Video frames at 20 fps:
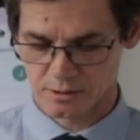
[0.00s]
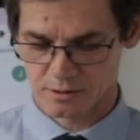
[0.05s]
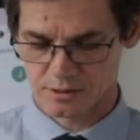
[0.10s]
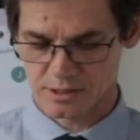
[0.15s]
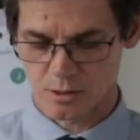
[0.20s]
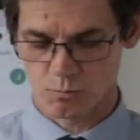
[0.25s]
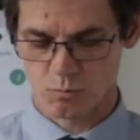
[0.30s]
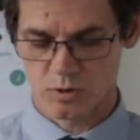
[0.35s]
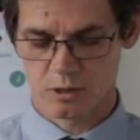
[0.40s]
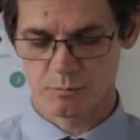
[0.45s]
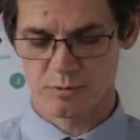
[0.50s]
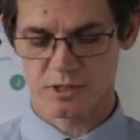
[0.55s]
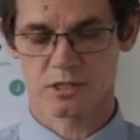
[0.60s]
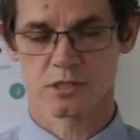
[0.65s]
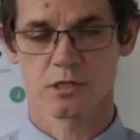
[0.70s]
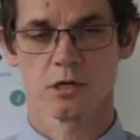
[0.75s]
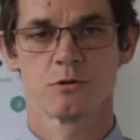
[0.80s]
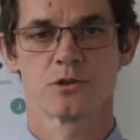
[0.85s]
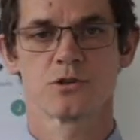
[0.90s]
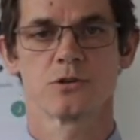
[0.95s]
There will be
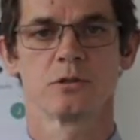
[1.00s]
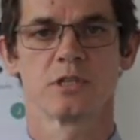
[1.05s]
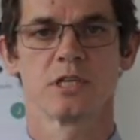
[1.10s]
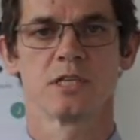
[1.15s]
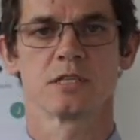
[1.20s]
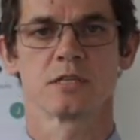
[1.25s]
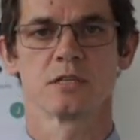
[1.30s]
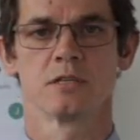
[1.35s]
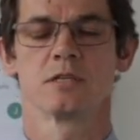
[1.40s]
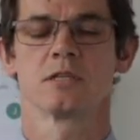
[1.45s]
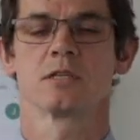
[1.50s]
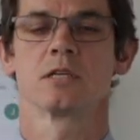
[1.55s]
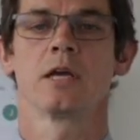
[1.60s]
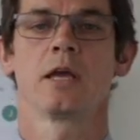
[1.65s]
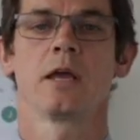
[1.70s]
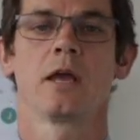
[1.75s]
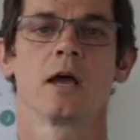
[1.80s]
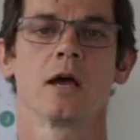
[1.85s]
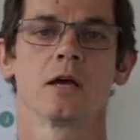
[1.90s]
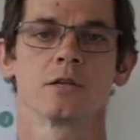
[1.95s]
social
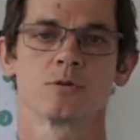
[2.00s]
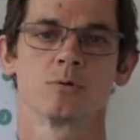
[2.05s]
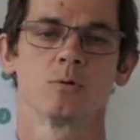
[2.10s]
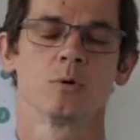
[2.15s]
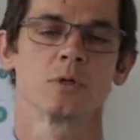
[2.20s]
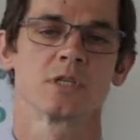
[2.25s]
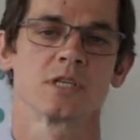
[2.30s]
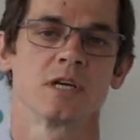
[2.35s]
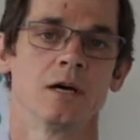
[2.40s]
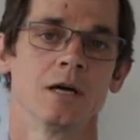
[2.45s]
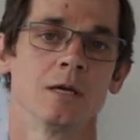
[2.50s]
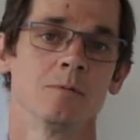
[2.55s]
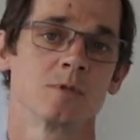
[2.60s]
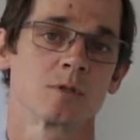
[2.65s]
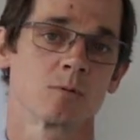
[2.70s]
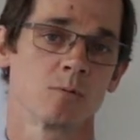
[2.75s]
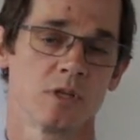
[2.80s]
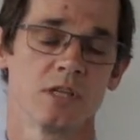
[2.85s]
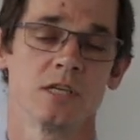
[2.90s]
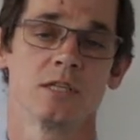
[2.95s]
distancing at all
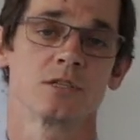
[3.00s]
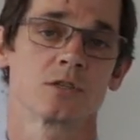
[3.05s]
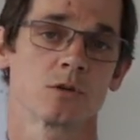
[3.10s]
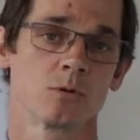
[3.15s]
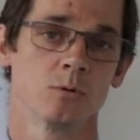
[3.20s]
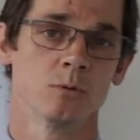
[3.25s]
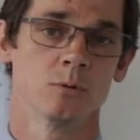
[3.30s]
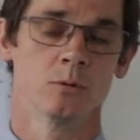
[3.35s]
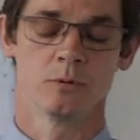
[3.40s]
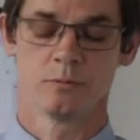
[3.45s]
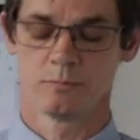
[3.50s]
times within school.